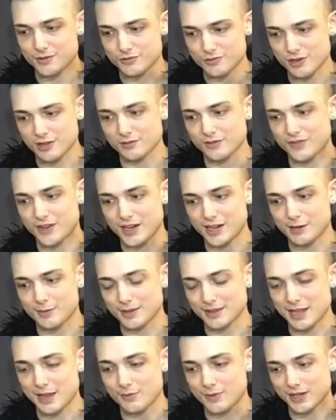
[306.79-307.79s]
and you guys will find out
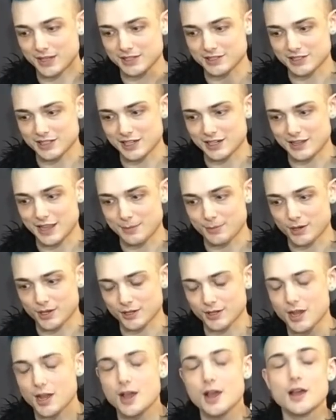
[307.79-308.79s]
about that when I get to the end of that
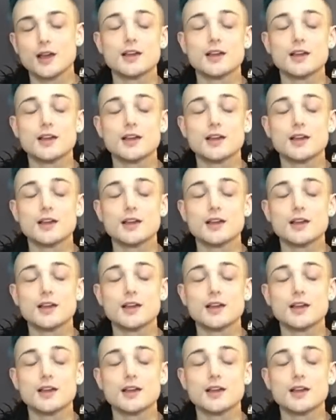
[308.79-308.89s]
product.